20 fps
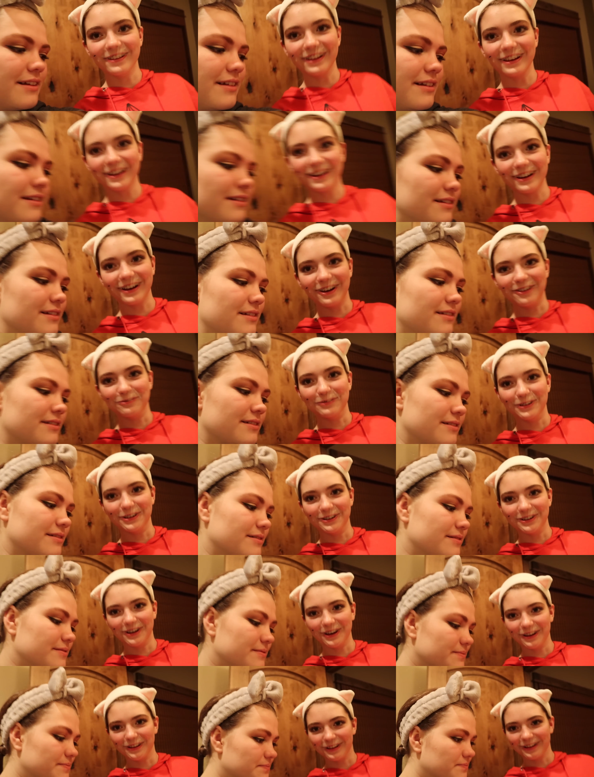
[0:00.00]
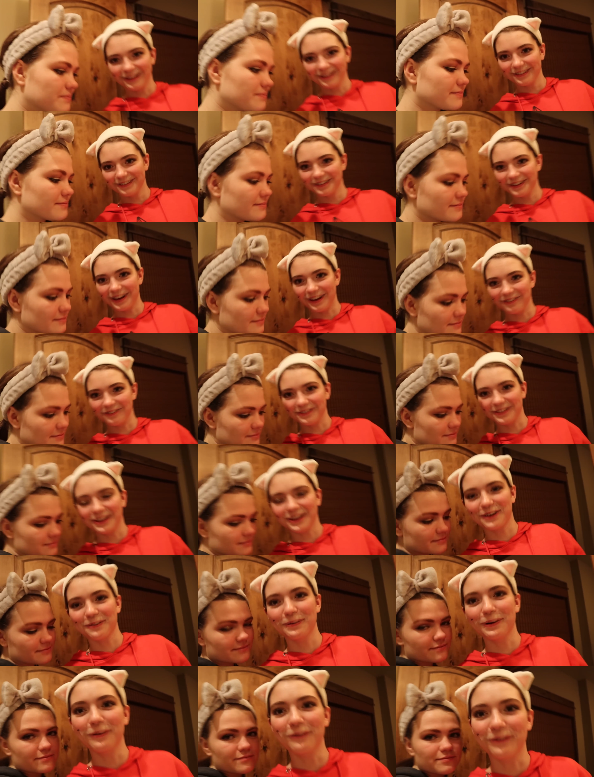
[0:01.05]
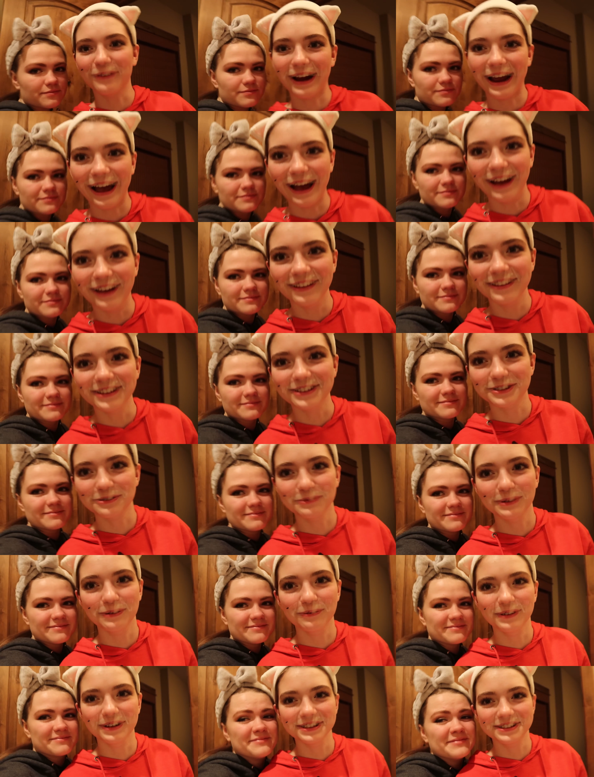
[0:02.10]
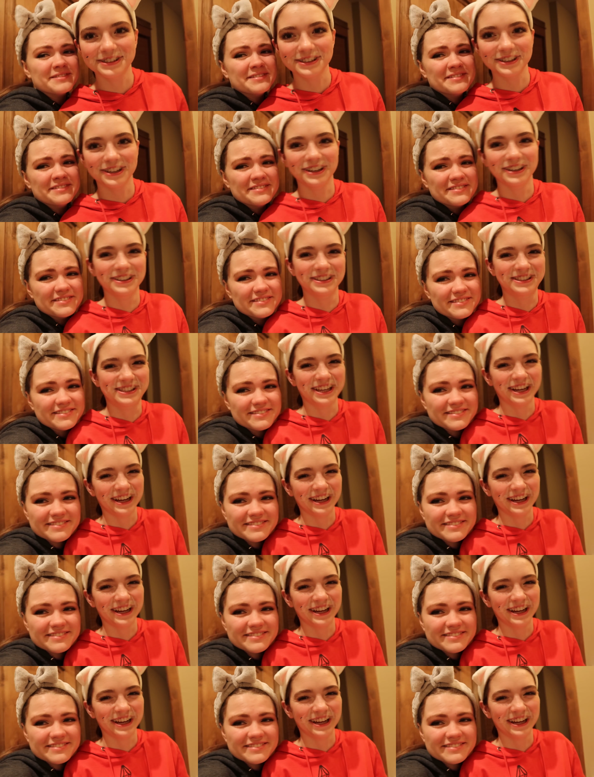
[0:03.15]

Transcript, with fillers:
Speaker 1: like I've been, I feel like I'm a rat. These are my whiskers.